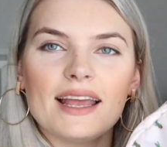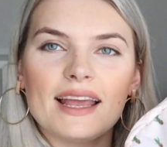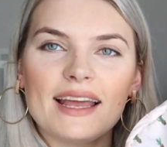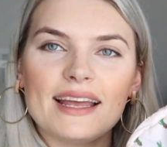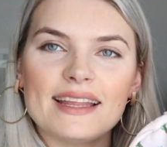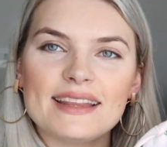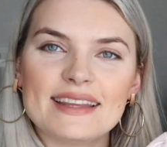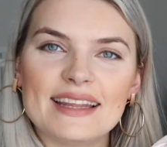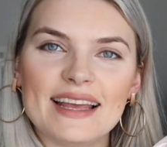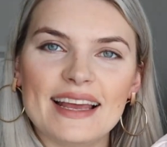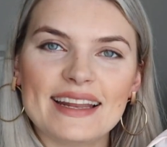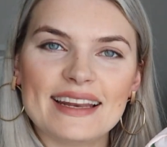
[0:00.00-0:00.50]

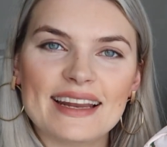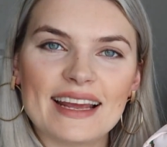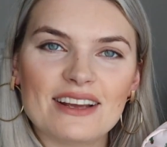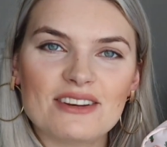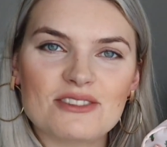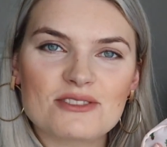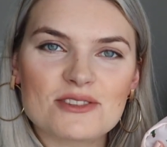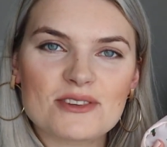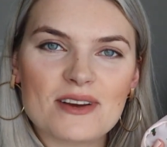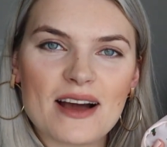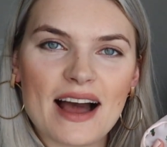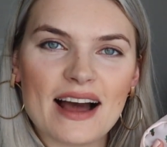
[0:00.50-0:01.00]
And then I
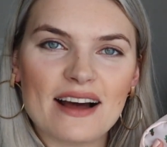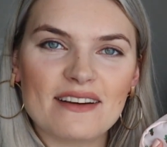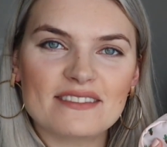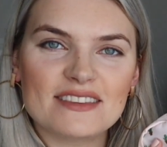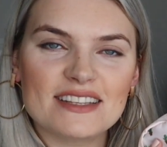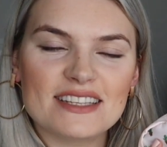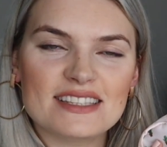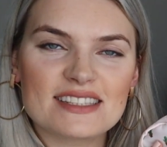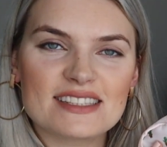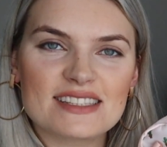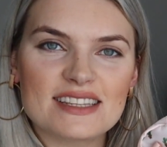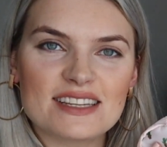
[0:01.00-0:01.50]
also have
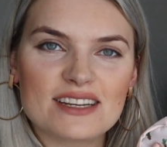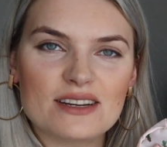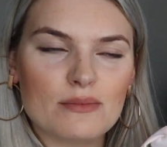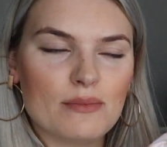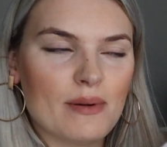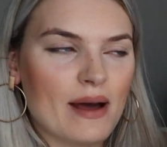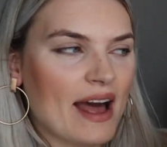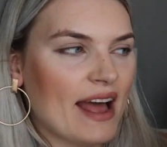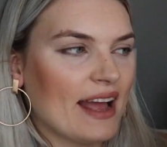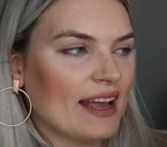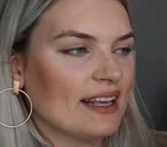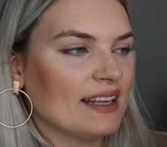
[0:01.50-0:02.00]
this little
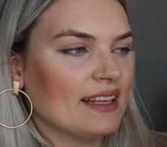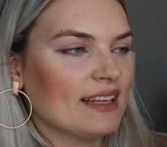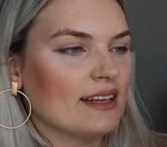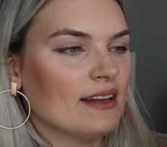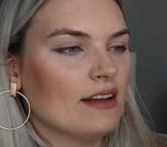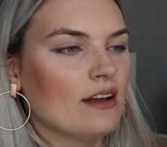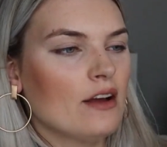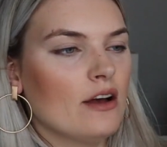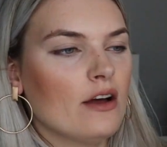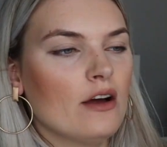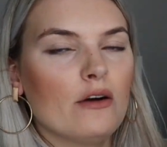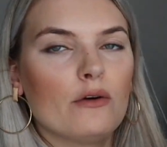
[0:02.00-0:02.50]
bag
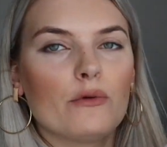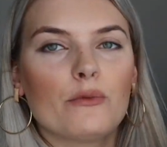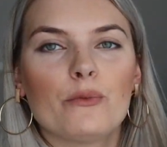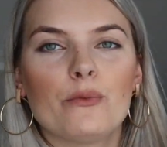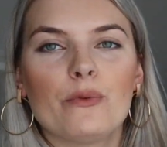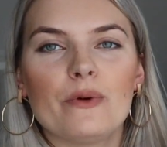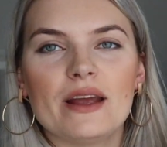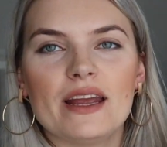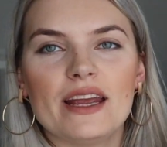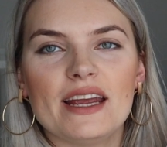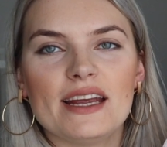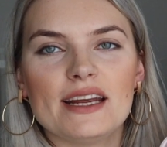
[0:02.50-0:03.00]

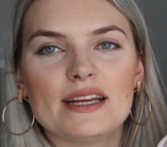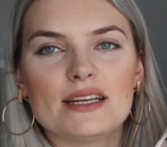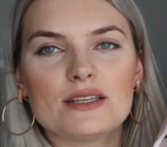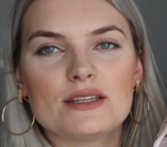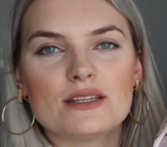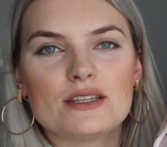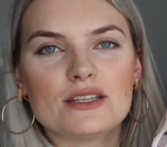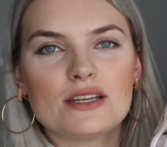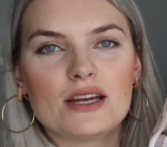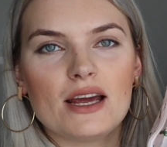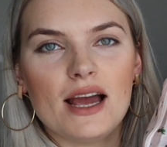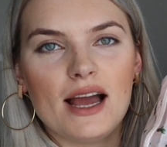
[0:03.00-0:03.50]

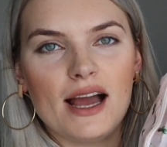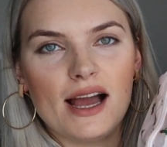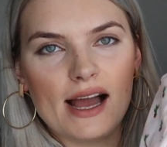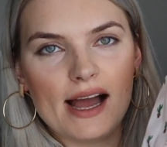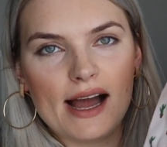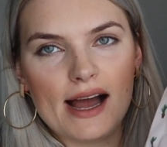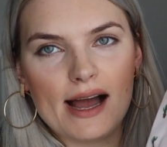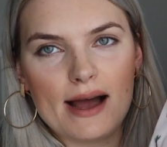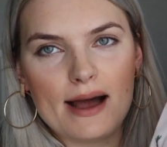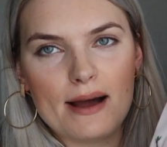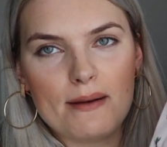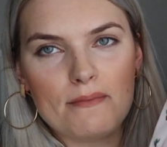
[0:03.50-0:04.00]
with
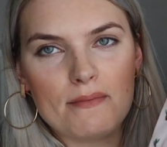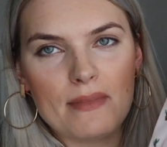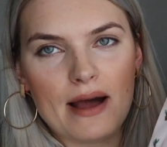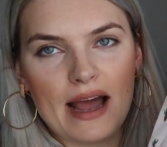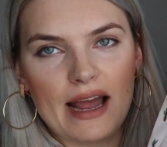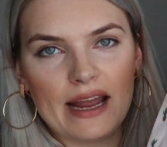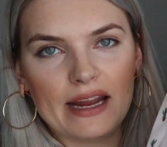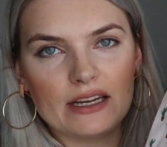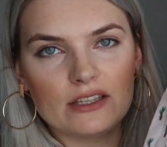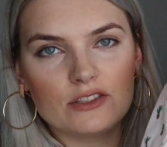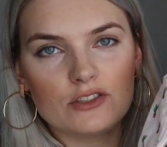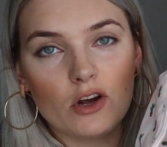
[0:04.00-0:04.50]

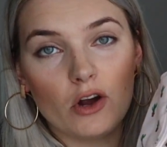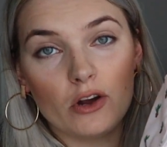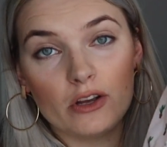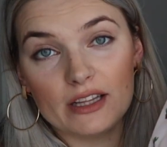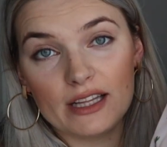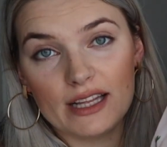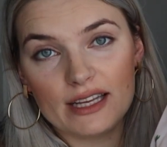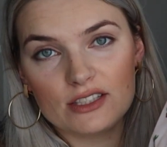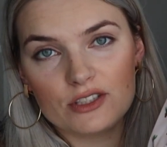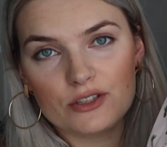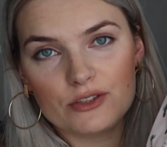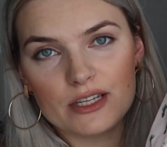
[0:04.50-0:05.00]
my
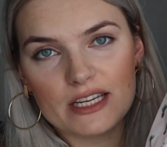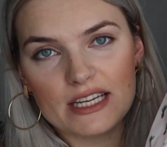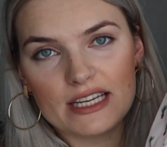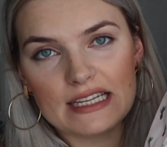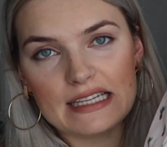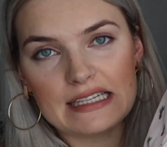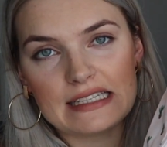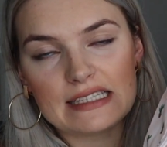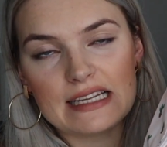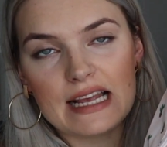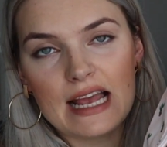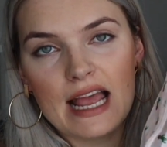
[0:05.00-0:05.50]

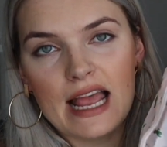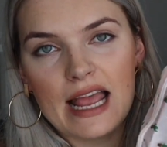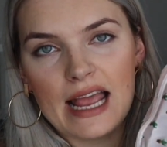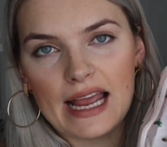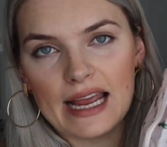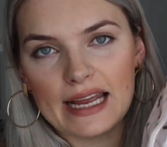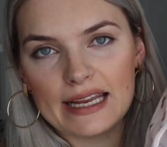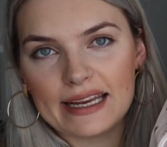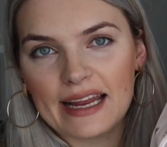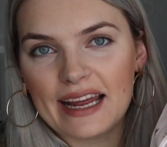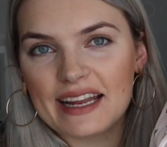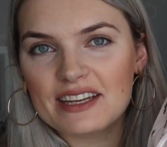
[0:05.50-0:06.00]
toiletries
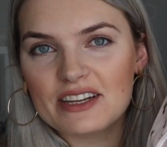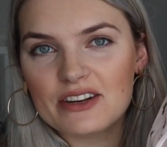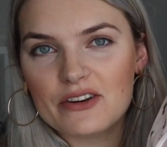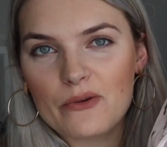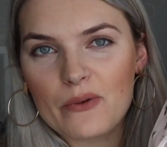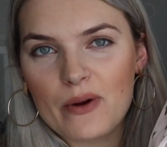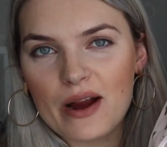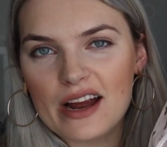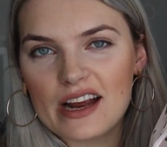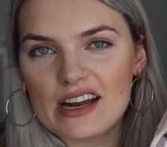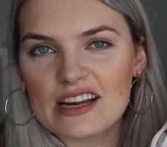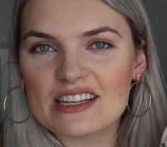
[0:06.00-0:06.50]
and
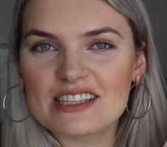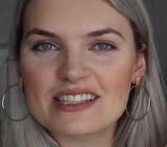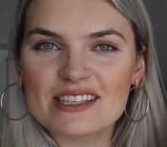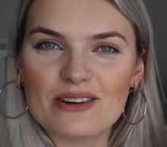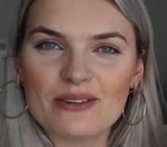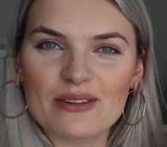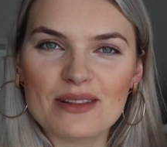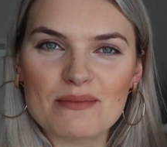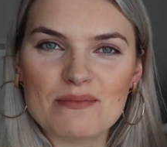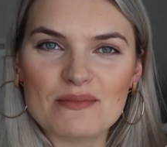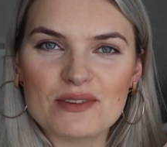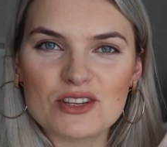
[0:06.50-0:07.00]
underwear,
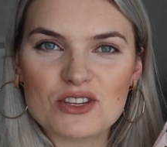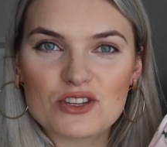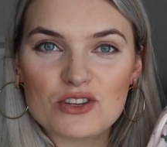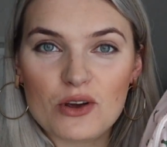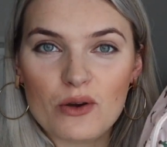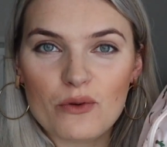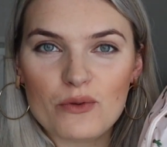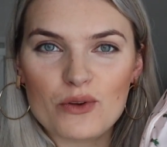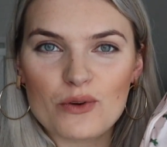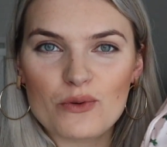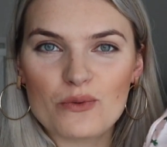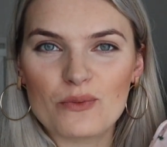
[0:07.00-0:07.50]
so let me
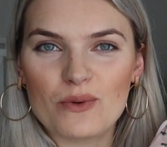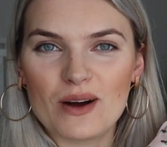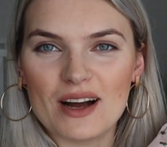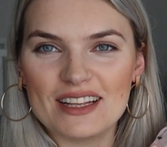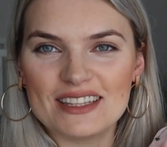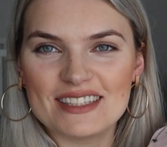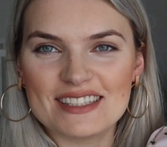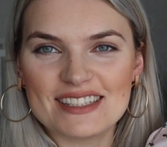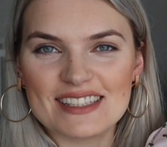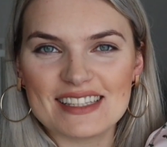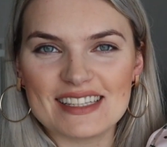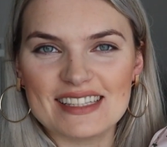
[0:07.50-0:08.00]
show you
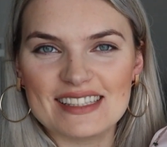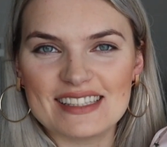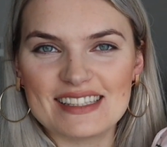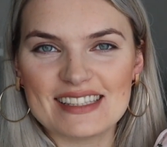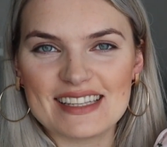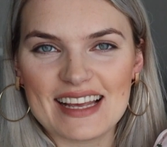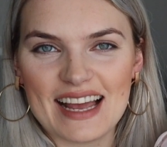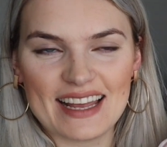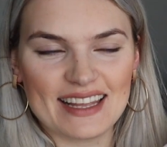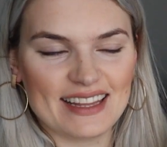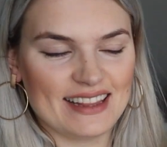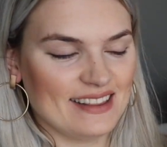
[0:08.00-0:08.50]
what's
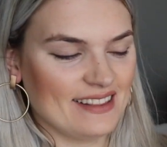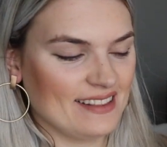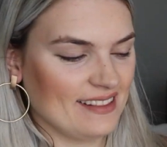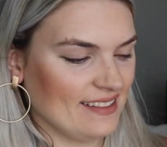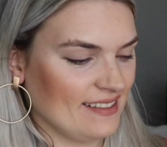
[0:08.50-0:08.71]
inside.